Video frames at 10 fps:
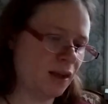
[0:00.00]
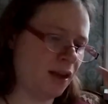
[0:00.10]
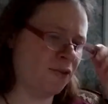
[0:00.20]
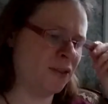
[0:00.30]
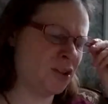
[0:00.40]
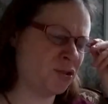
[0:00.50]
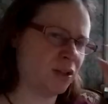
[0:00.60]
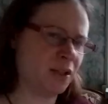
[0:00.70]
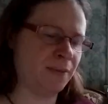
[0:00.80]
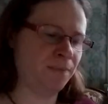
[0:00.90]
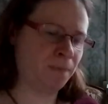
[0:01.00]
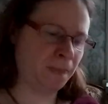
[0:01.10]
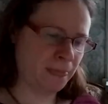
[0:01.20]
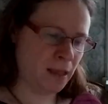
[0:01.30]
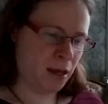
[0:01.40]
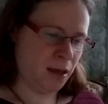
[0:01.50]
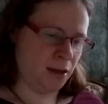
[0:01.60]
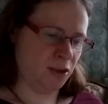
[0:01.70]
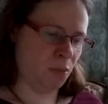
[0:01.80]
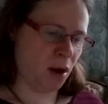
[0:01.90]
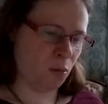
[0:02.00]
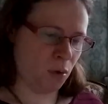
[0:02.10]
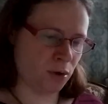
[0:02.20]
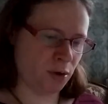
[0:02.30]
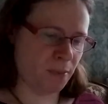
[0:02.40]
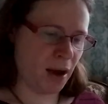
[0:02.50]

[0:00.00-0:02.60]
Eventually, his mind wandered